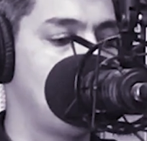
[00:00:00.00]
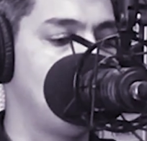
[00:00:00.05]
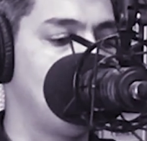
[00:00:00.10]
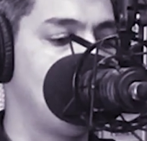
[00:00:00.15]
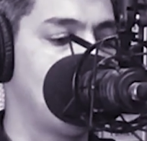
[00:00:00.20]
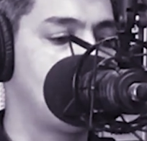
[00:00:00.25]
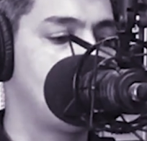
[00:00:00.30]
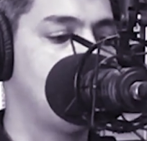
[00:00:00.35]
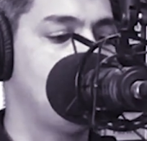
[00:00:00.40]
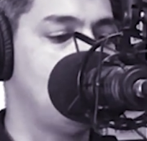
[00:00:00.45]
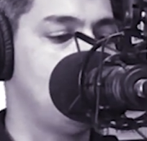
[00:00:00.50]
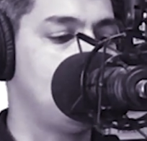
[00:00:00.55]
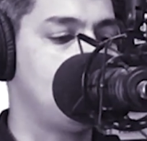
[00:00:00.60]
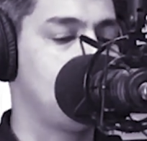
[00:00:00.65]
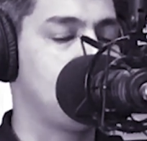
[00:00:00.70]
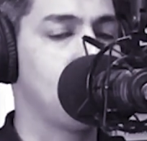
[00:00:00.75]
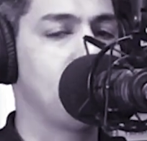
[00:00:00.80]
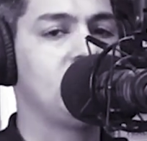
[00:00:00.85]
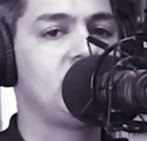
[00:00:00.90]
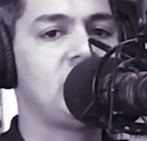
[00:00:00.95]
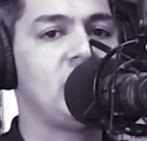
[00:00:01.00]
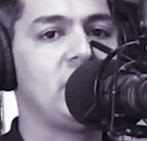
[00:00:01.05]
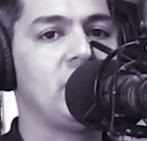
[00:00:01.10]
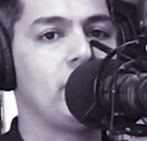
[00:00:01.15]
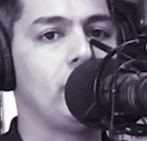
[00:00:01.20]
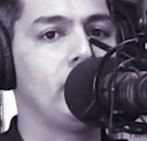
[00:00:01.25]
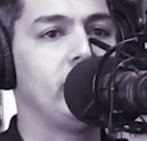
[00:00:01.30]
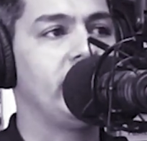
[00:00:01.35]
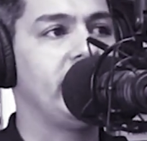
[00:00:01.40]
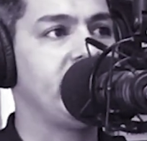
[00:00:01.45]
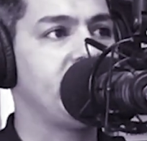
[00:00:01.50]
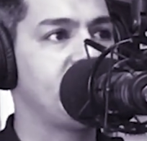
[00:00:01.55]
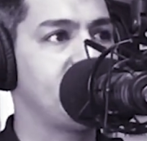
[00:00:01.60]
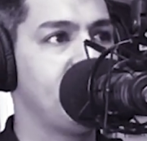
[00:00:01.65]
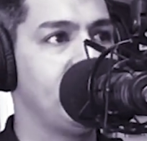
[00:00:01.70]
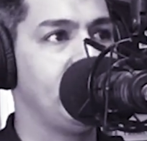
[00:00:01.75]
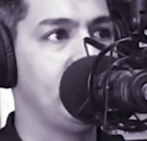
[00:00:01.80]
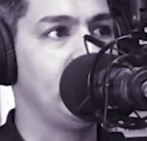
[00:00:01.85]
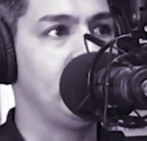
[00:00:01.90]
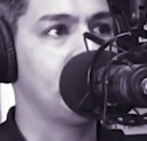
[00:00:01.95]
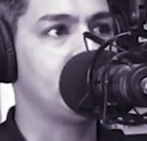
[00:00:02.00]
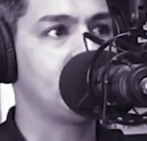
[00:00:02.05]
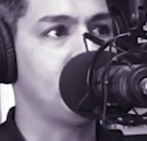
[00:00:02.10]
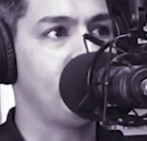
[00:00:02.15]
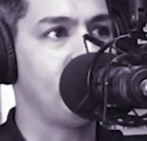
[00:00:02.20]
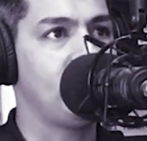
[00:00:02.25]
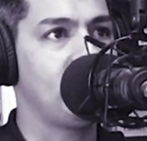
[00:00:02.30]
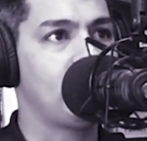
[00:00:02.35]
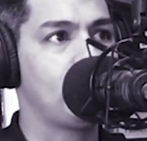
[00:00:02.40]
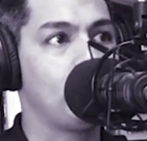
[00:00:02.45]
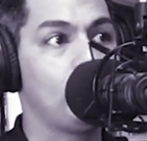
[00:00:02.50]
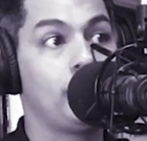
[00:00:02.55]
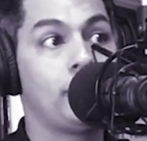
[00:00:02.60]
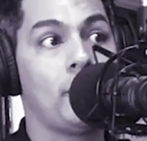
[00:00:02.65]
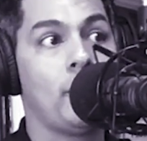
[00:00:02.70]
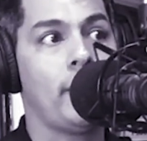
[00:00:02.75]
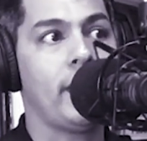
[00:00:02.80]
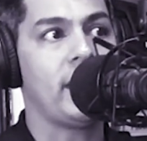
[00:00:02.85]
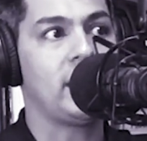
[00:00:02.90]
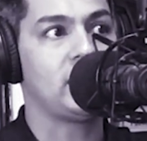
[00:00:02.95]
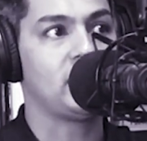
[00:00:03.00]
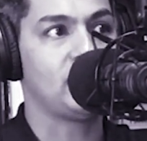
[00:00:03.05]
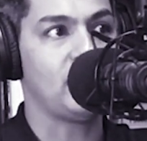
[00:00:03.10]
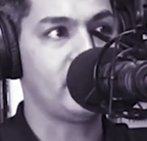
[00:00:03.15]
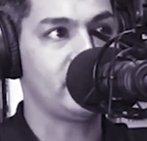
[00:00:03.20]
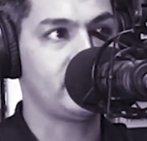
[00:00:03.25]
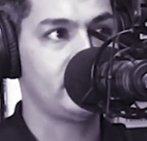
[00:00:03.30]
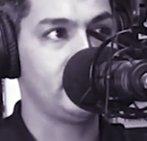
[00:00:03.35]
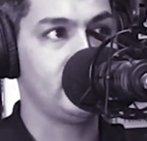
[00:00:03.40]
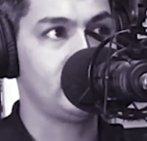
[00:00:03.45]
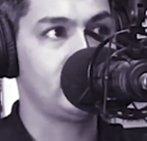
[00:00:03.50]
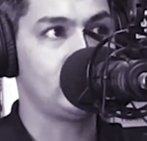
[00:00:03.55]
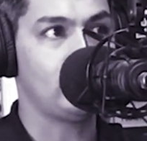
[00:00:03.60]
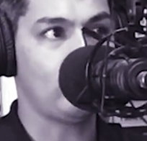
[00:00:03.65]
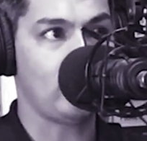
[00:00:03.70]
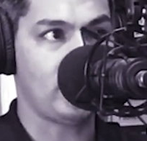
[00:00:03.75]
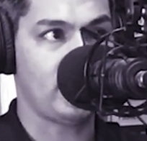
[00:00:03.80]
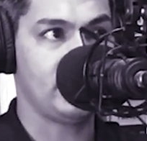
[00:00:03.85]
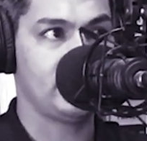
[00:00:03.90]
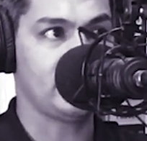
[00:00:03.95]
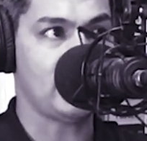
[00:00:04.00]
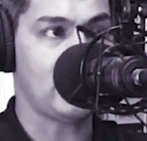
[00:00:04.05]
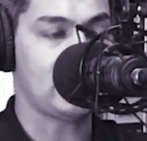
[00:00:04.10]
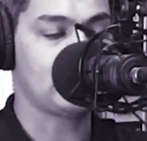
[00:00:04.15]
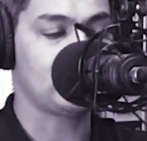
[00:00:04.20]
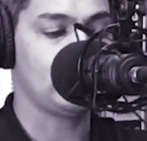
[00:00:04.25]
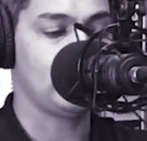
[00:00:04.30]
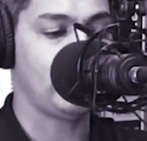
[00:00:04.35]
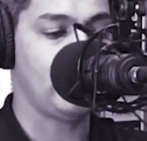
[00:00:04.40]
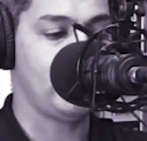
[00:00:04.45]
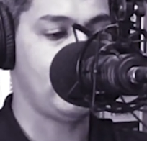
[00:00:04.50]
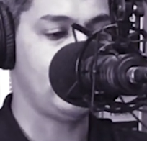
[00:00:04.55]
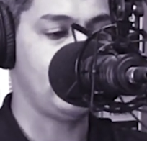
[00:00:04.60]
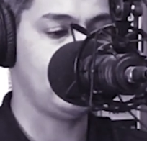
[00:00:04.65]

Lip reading: with you can see the early seedlings of it through Poetic Justice, where he's actually in